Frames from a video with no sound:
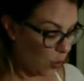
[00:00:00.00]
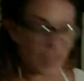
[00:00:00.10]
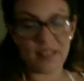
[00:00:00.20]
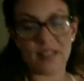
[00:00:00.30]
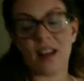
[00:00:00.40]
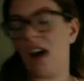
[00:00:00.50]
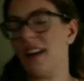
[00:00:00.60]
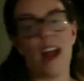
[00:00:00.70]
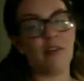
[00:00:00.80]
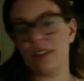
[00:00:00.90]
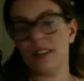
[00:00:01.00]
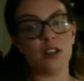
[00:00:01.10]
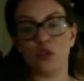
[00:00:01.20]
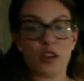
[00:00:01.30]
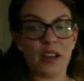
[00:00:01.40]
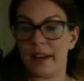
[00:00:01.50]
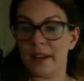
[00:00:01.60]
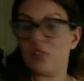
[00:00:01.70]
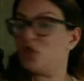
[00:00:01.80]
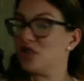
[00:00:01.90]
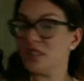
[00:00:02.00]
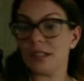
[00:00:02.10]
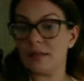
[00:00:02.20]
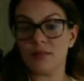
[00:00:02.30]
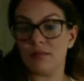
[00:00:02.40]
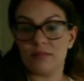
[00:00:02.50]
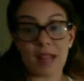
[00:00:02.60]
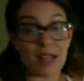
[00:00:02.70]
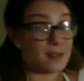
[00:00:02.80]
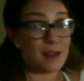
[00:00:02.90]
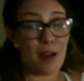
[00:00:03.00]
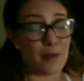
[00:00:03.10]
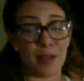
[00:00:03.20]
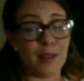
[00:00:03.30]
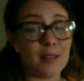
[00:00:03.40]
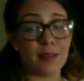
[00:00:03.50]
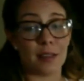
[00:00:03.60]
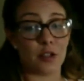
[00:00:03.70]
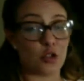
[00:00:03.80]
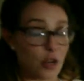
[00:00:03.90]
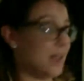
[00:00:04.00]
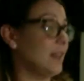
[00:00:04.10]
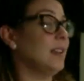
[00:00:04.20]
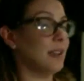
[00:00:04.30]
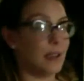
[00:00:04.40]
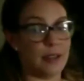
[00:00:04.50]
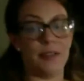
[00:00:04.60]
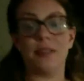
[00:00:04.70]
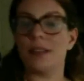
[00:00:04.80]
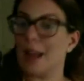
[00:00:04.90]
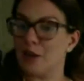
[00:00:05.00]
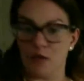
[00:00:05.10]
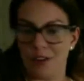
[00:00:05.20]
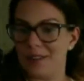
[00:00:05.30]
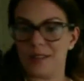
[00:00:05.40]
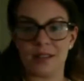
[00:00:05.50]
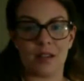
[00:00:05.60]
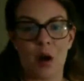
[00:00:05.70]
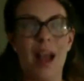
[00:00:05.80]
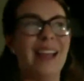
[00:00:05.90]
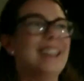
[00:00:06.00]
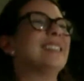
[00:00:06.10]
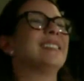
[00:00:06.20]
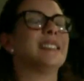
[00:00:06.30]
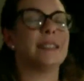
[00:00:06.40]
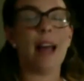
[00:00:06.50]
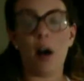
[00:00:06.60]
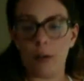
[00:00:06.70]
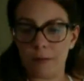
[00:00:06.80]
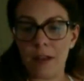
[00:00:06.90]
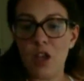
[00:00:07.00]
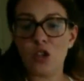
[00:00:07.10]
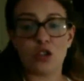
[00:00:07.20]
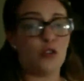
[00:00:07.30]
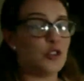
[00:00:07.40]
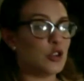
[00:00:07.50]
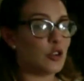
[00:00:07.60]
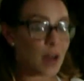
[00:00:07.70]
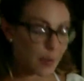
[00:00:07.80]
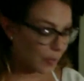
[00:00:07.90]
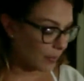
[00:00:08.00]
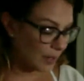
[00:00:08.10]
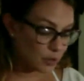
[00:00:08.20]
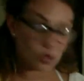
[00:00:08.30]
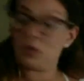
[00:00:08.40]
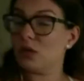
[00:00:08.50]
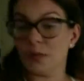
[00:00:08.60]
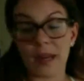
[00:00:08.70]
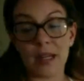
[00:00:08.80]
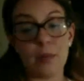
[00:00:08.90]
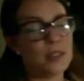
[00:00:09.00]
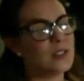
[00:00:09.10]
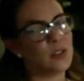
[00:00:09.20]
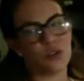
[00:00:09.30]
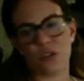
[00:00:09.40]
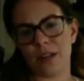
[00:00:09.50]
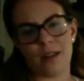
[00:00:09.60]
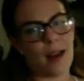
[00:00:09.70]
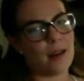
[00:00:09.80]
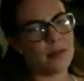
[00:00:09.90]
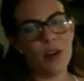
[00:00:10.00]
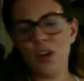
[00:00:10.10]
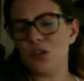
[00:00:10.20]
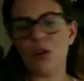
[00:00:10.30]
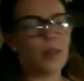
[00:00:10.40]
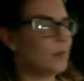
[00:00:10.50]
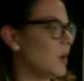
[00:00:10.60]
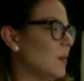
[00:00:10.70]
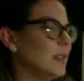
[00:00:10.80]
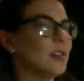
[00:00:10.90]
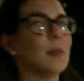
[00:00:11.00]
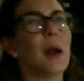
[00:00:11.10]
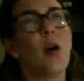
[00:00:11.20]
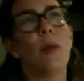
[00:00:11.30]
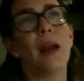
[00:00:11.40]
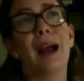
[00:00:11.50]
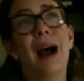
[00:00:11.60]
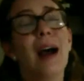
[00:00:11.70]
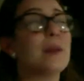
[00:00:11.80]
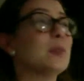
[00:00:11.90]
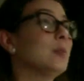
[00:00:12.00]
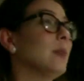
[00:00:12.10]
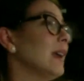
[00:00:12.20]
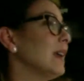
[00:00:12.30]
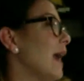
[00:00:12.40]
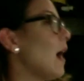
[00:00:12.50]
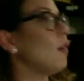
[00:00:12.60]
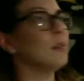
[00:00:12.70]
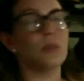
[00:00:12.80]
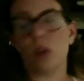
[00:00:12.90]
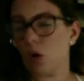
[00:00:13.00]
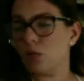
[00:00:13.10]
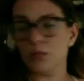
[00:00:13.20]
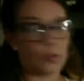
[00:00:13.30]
wins on every single trade. It's just, that's not realistic. Trading is a risk in itself. So if you're not prepared to lose money, please don't trade live. Don't email me talking about, oh my God, I blew my account. No,